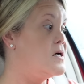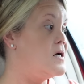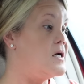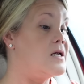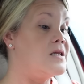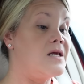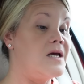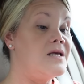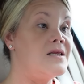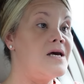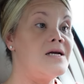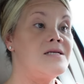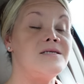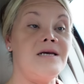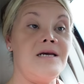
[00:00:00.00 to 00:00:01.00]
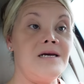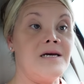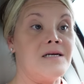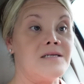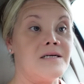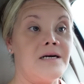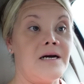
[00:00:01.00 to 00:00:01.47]
And I think that's
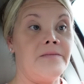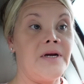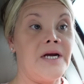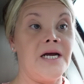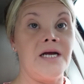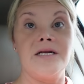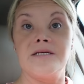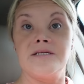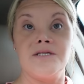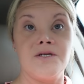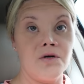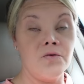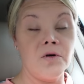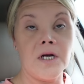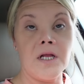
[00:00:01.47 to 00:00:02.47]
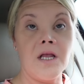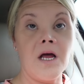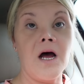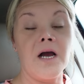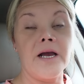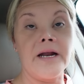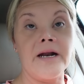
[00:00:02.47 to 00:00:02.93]
it. I mean, it is two
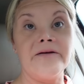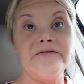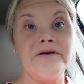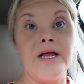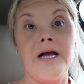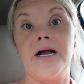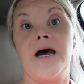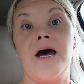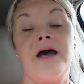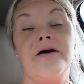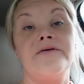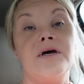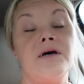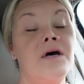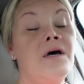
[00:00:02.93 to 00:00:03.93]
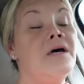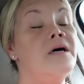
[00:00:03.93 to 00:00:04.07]
o'clock, and I feel like I haven't